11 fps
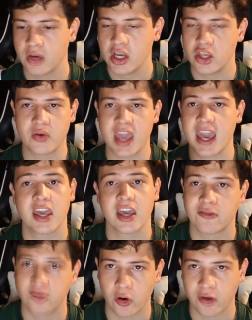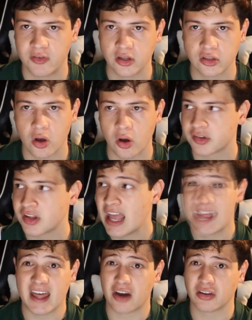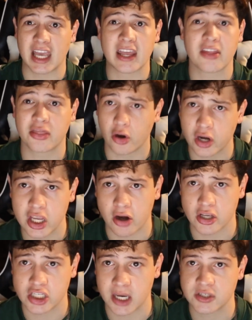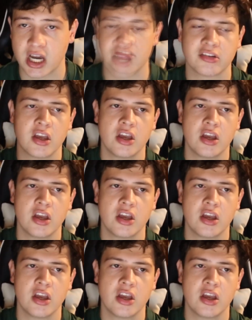You can't kick 4 field goals that are like 30-yard chip shots.